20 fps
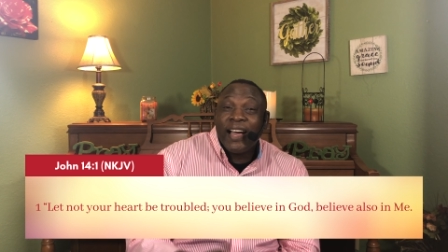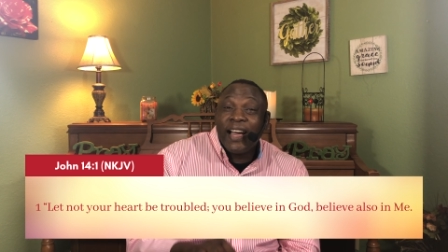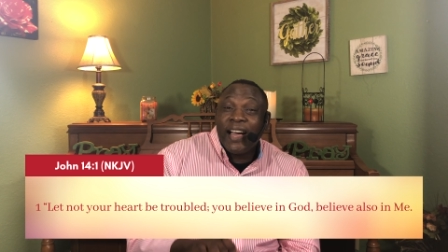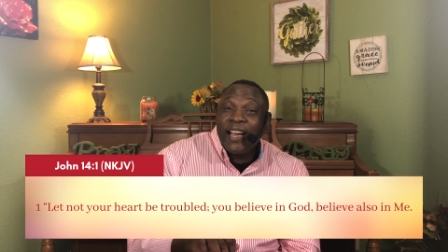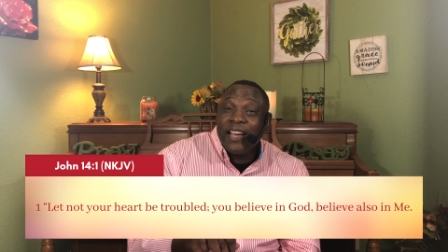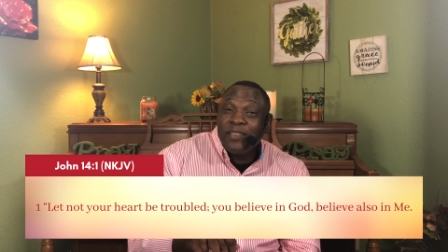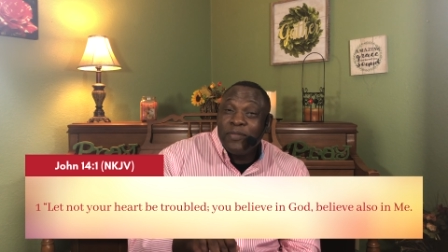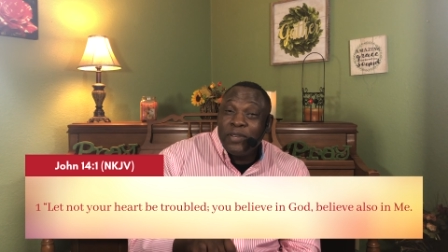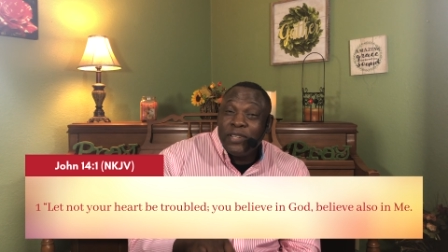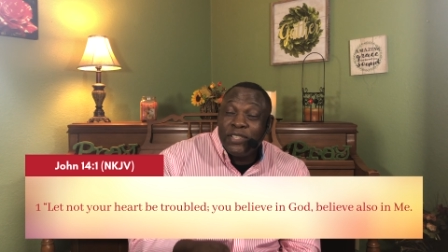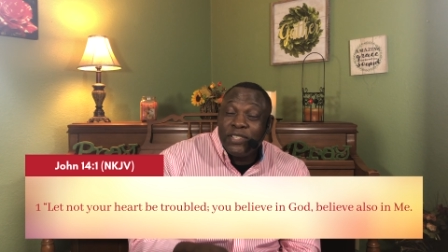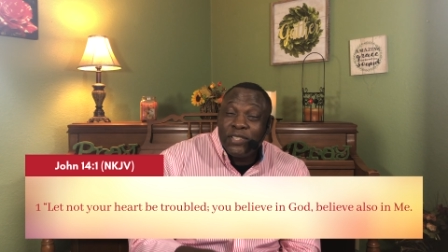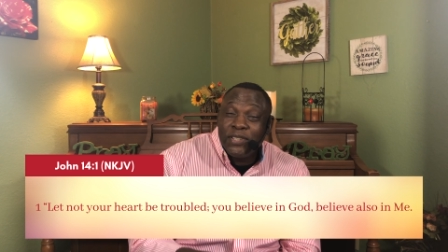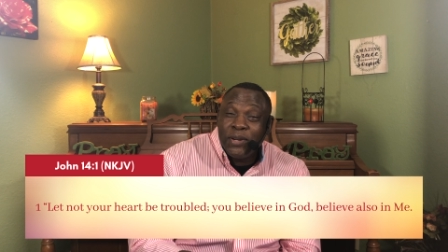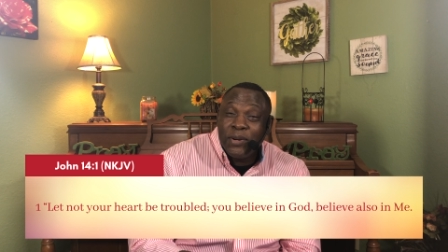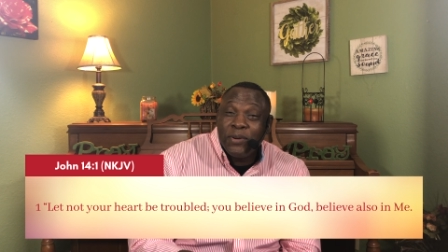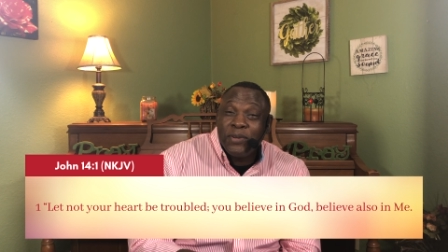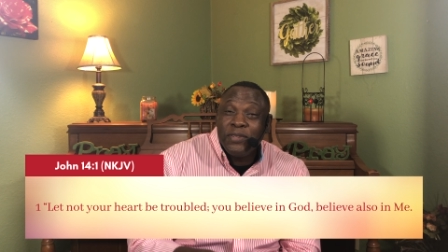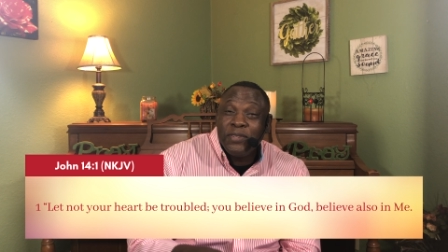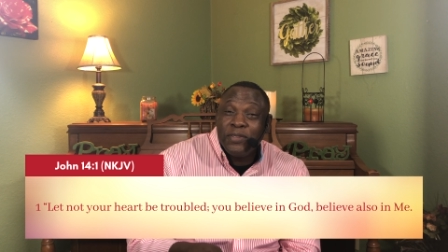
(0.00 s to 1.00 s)
I will
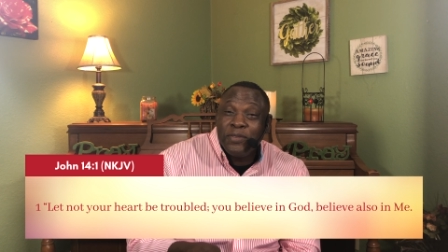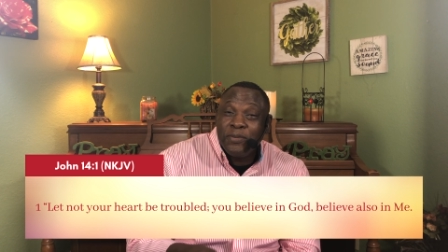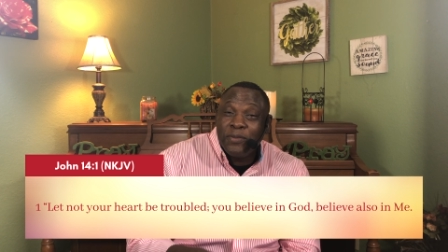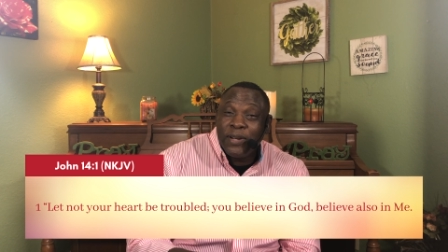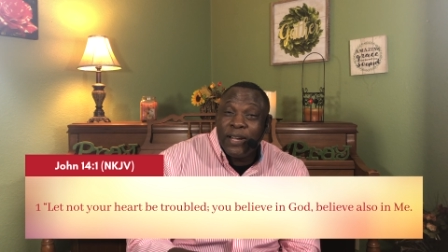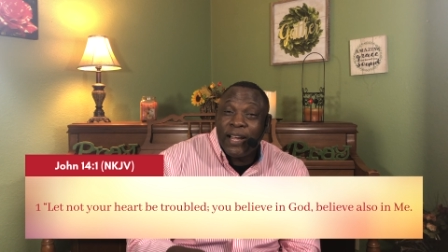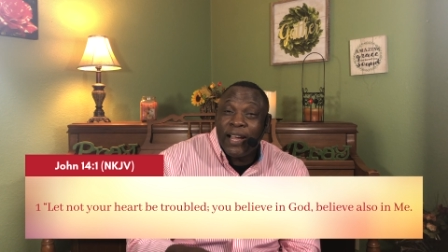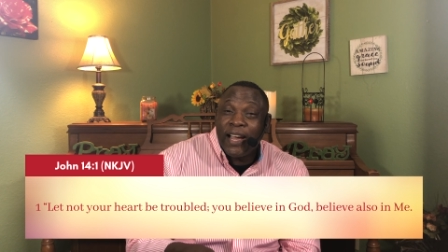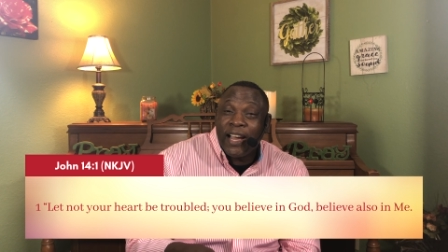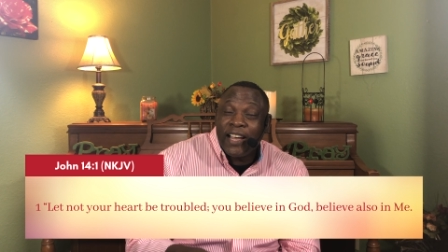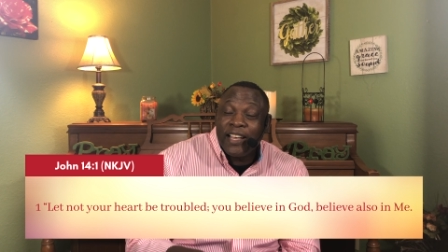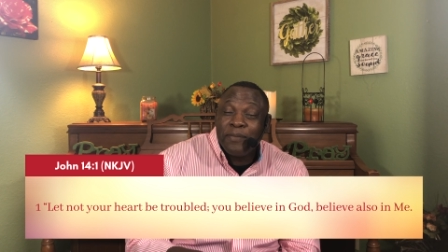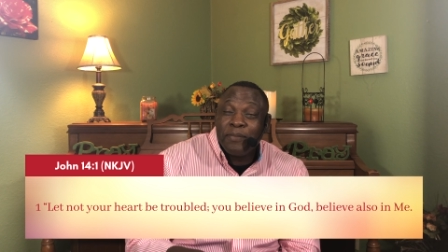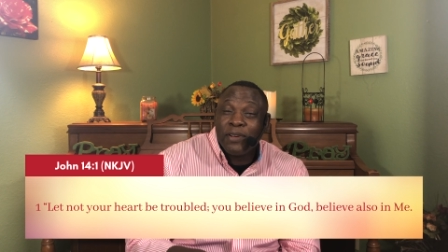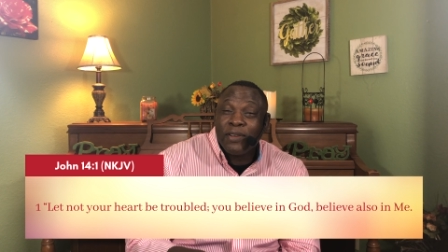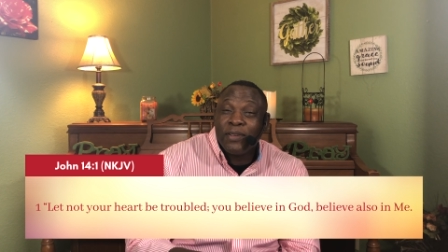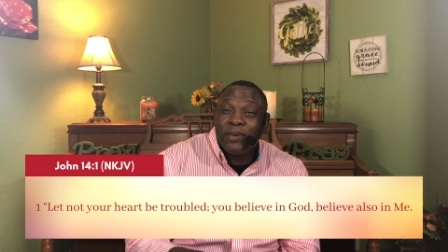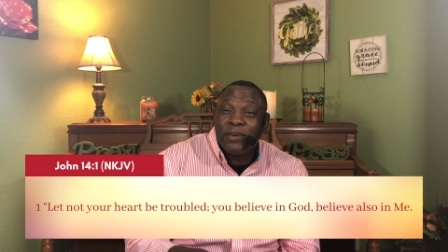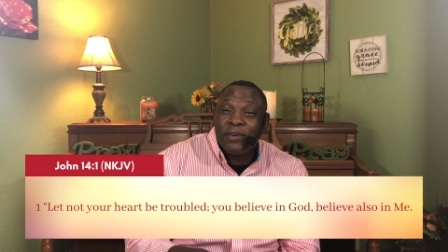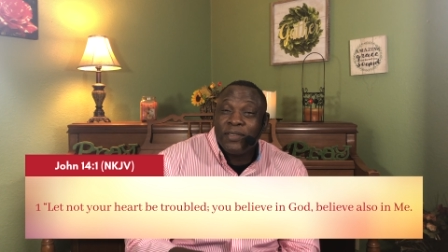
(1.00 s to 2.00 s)
show you where I
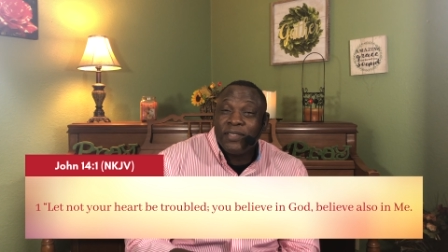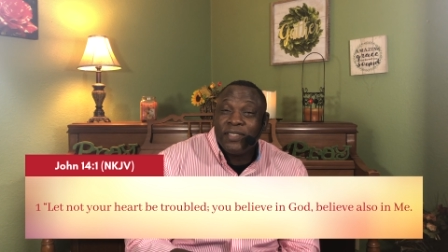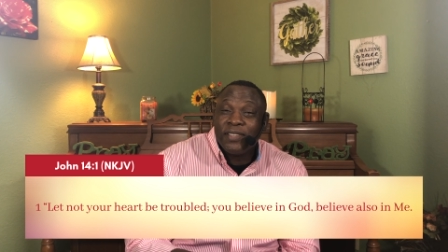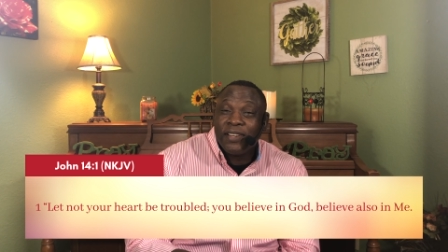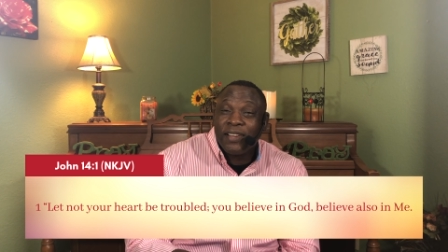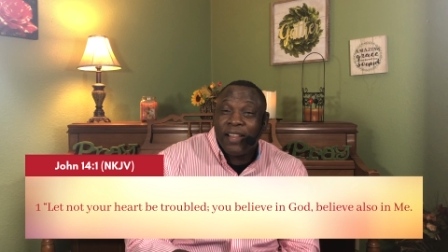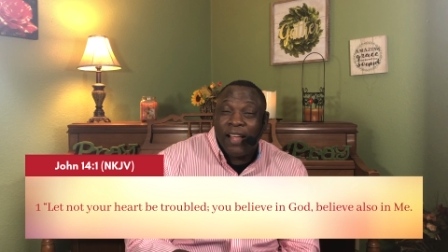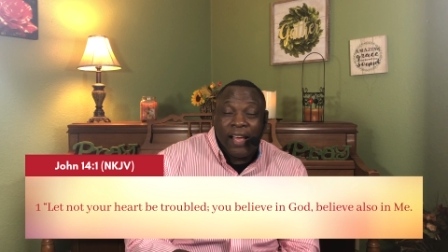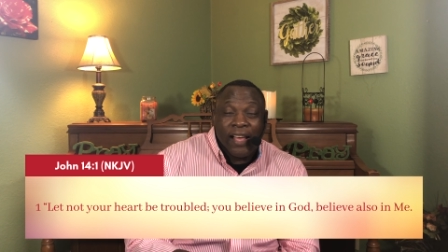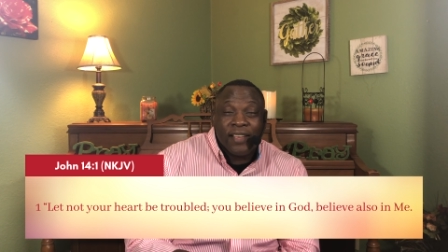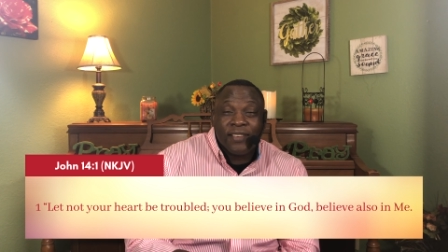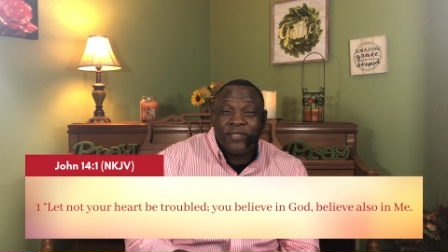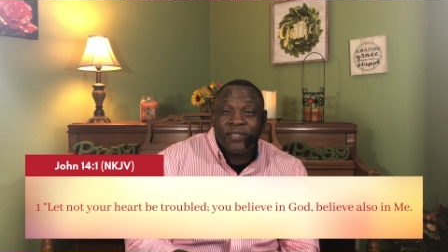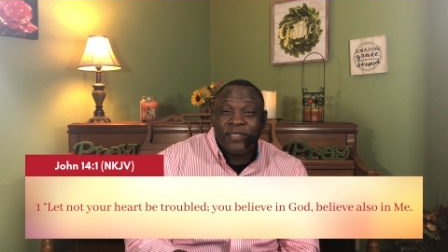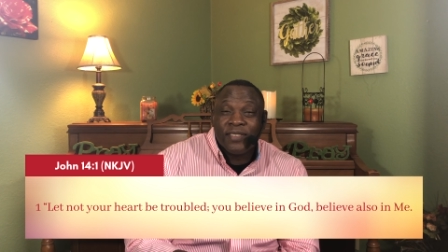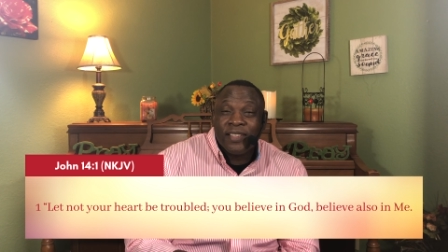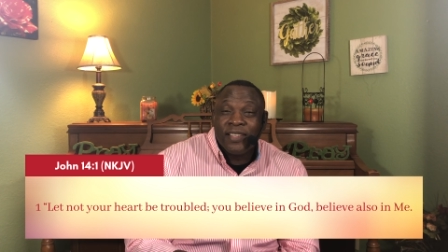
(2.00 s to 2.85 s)
belong in your life.